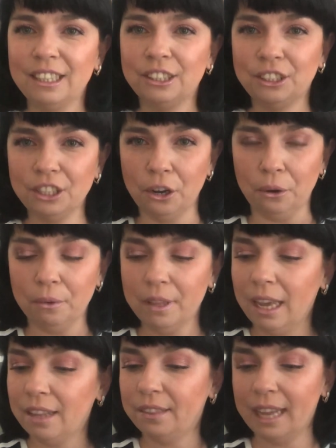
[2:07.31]
So
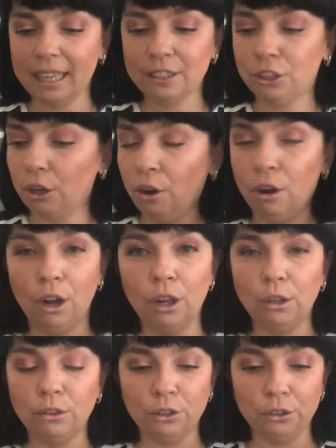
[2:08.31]
that's
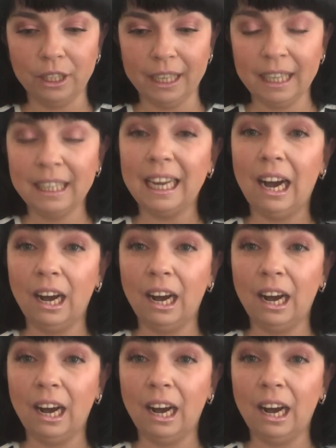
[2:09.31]
all you need.